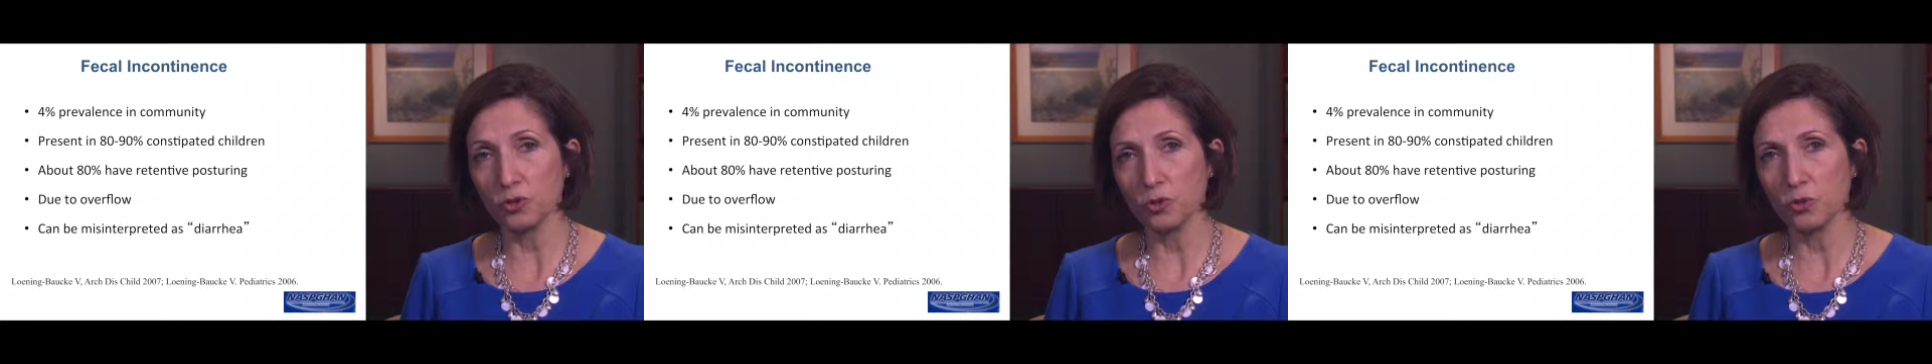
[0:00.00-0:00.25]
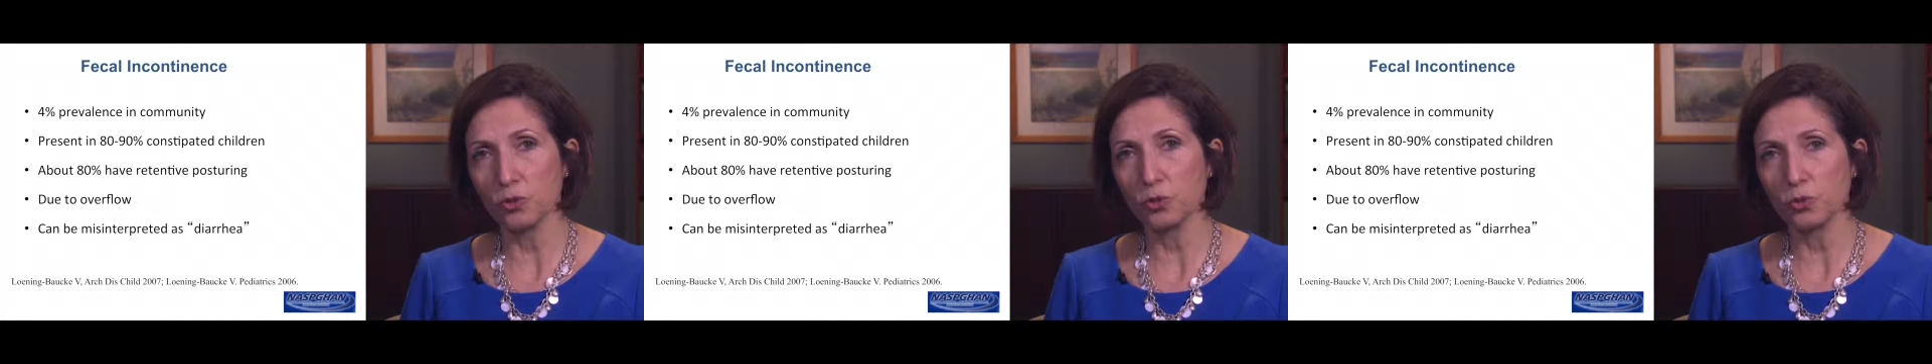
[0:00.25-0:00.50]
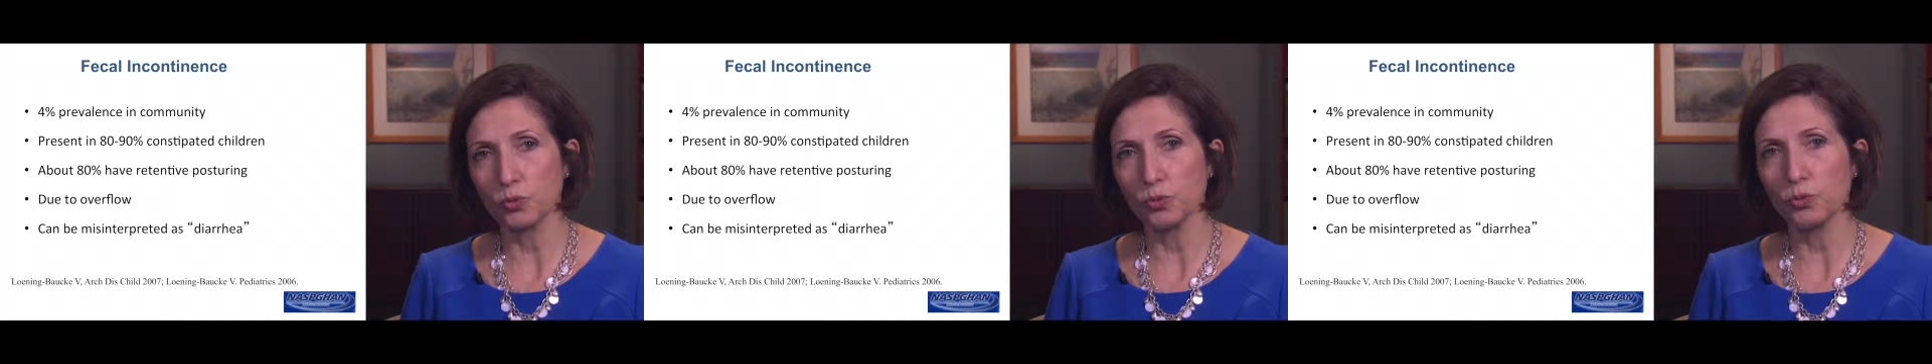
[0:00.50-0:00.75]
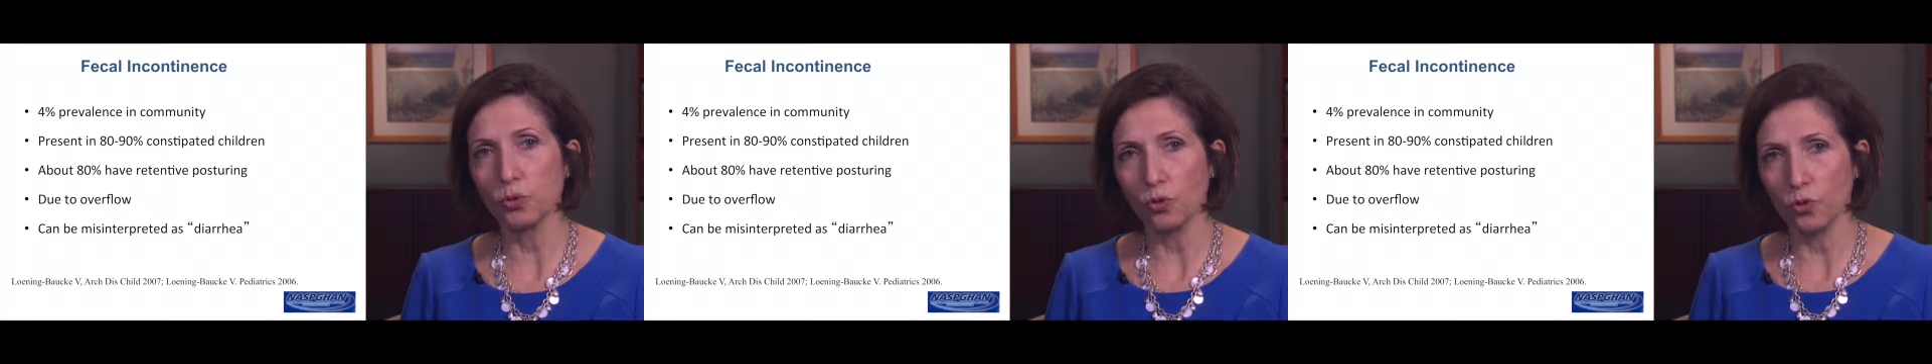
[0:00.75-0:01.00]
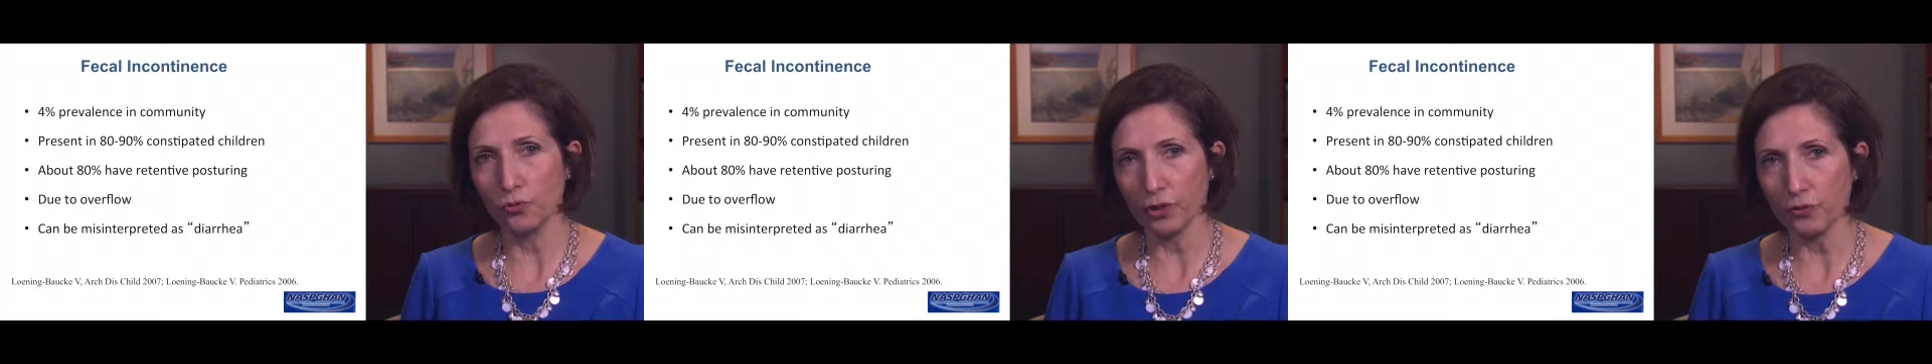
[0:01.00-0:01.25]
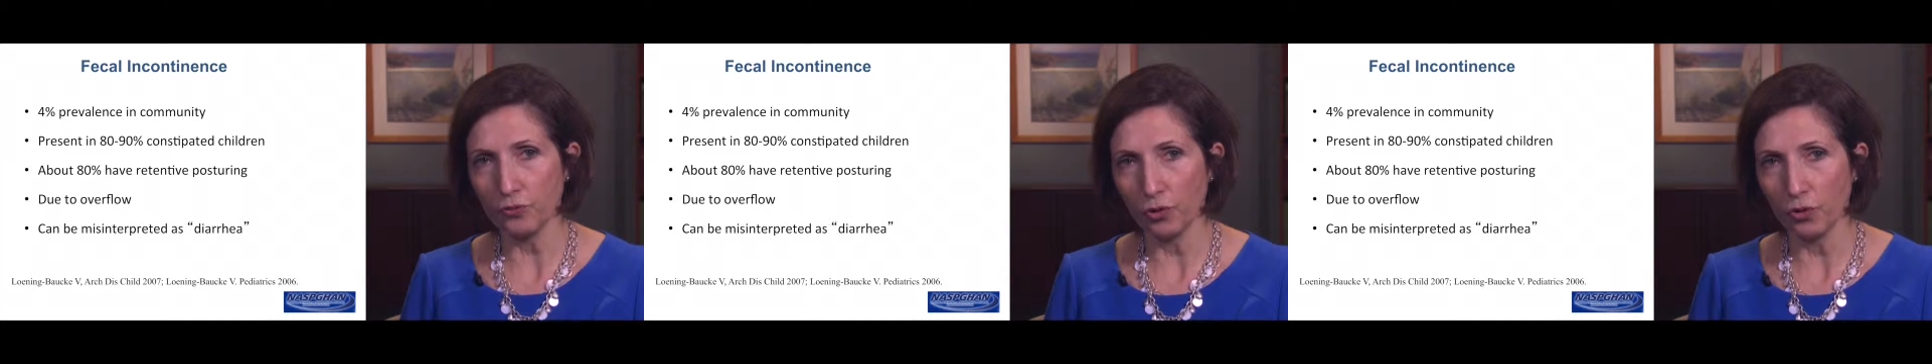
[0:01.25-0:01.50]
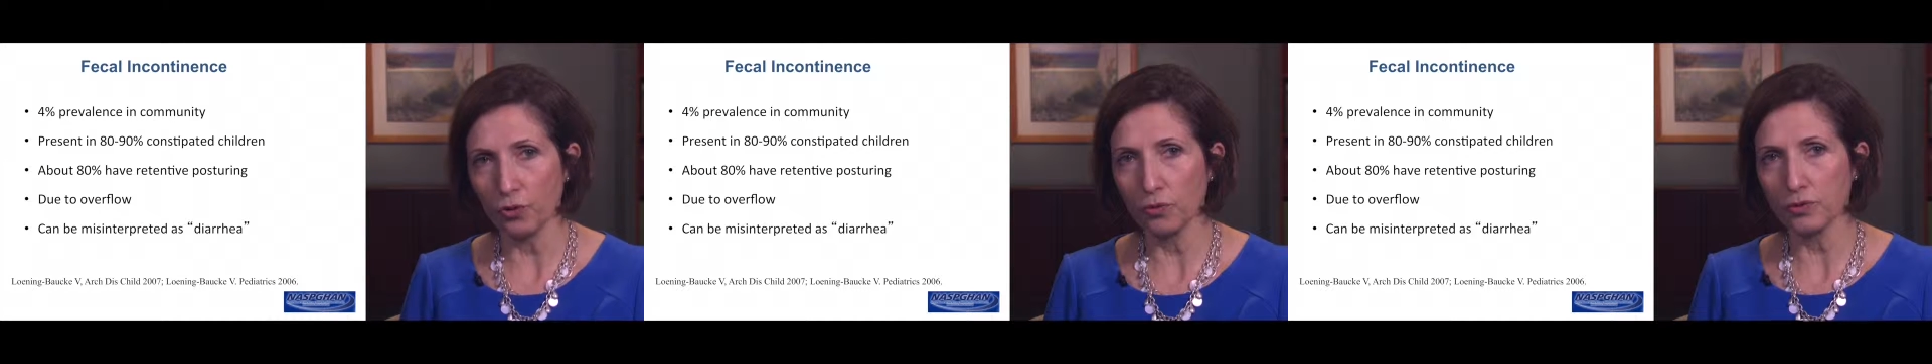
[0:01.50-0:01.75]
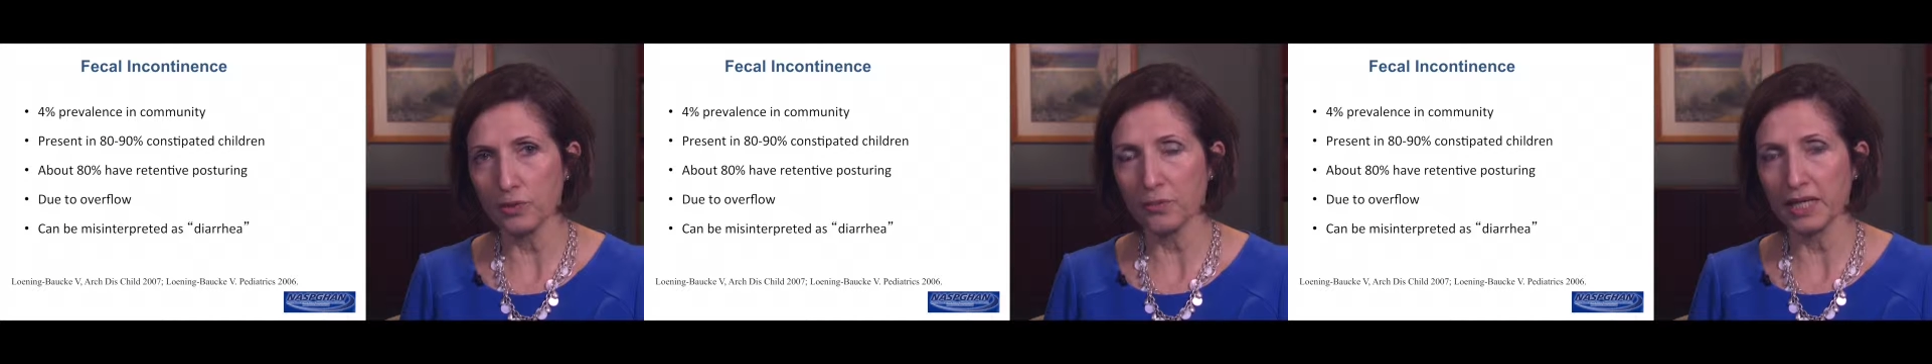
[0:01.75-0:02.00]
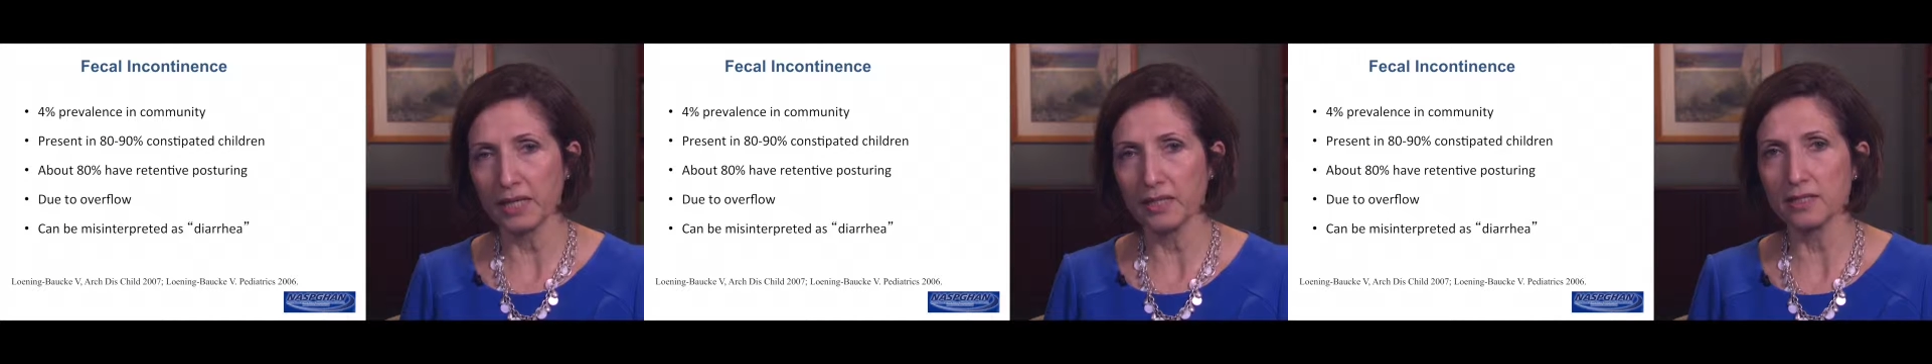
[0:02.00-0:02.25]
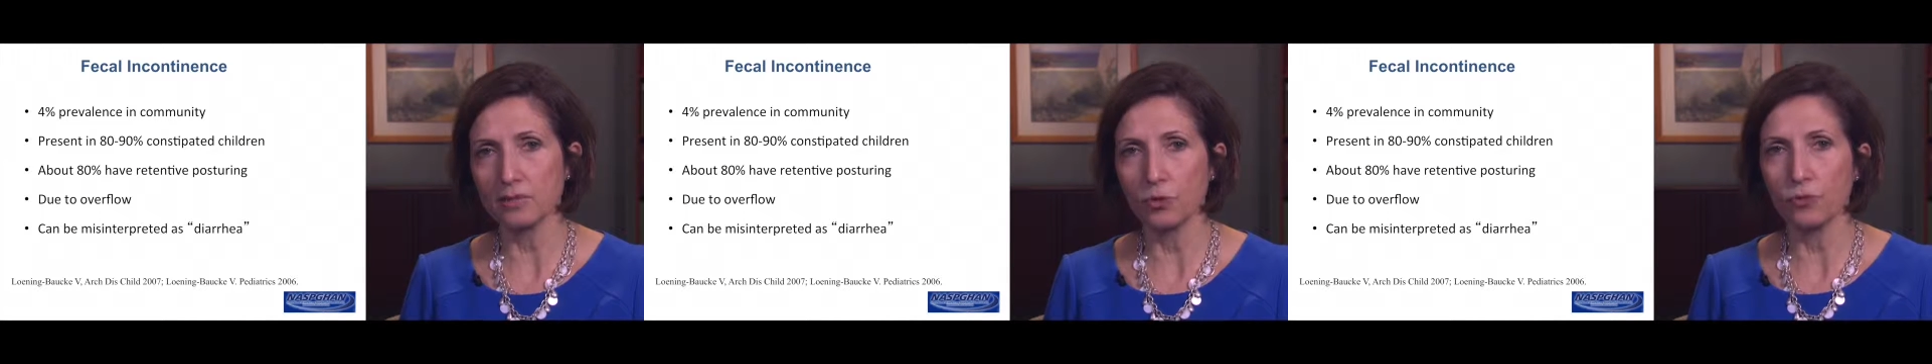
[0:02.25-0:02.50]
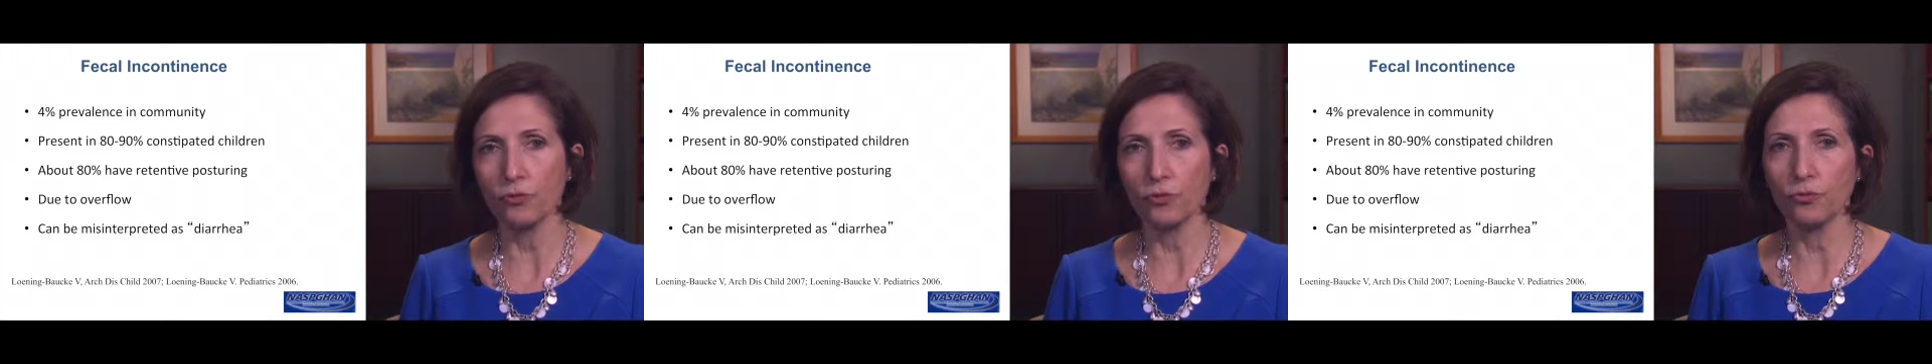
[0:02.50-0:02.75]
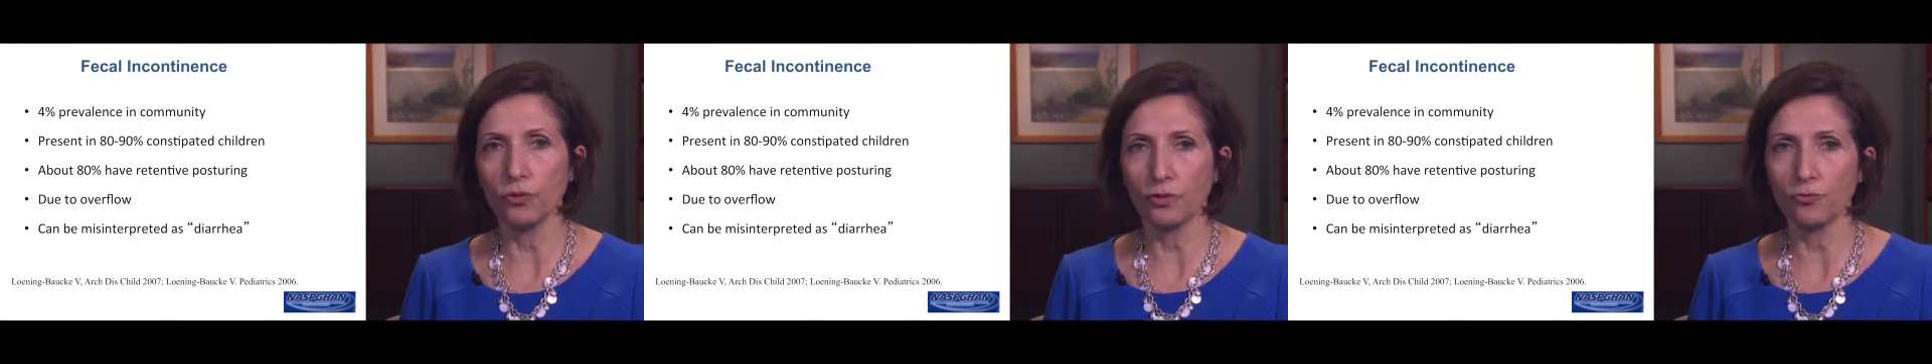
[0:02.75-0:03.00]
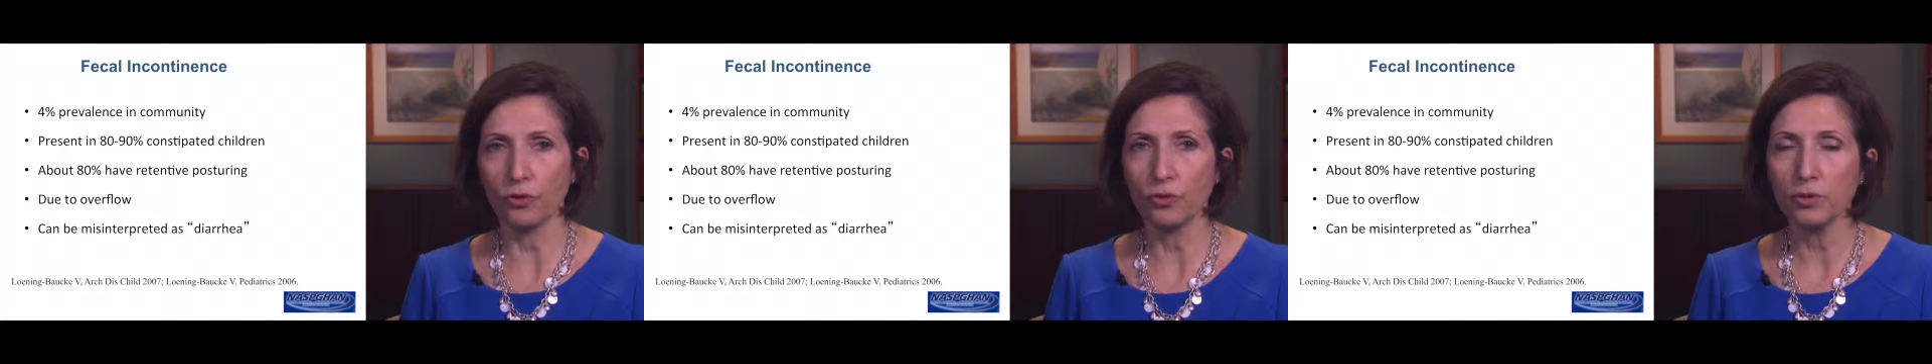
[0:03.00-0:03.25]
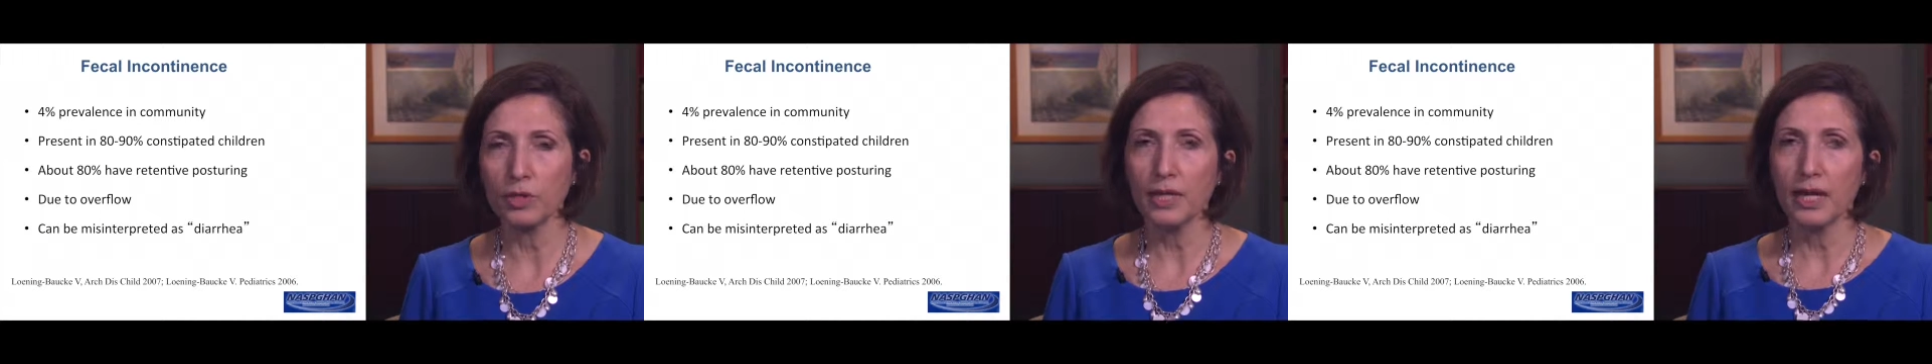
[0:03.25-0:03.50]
due to overflow, the mechanism of overflow,